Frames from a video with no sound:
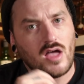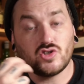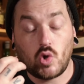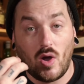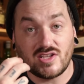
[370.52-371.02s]
It's
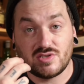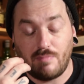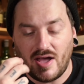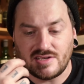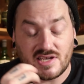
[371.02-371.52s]
quite
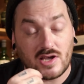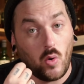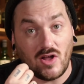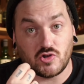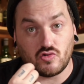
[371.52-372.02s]
spicy,
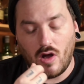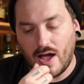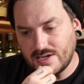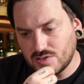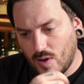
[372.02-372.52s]
quite
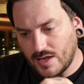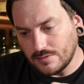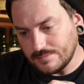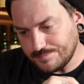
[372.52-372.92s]
dry as well.